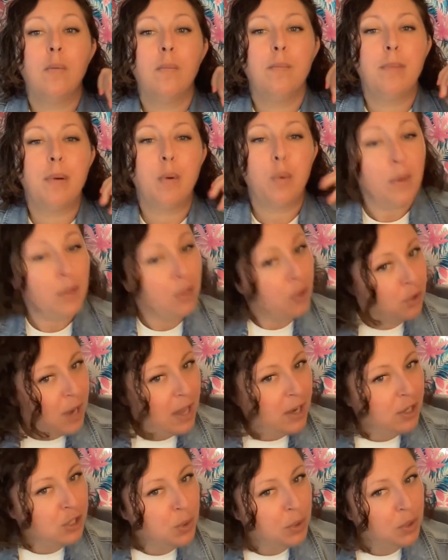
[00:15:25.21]
But when we learn how
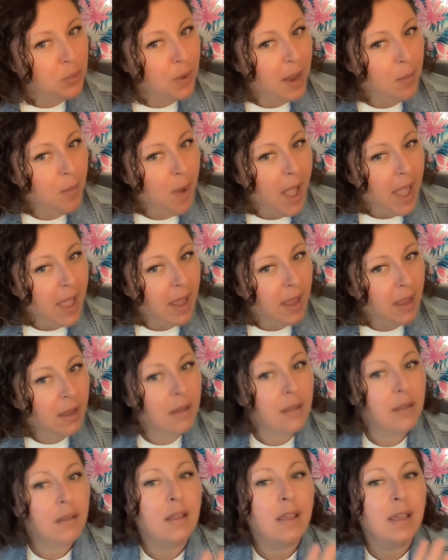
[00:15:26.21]
to do it the right way,
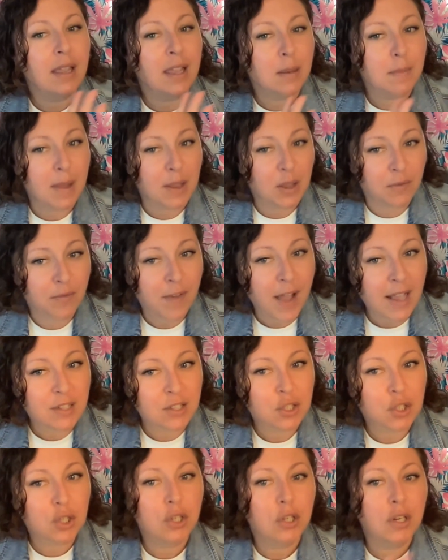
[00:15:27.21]
it can make you
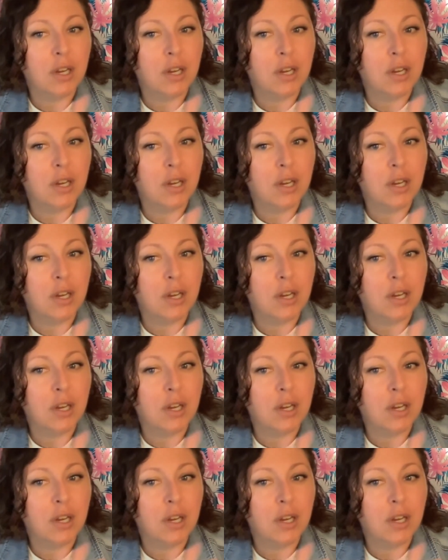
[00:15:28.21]
faster,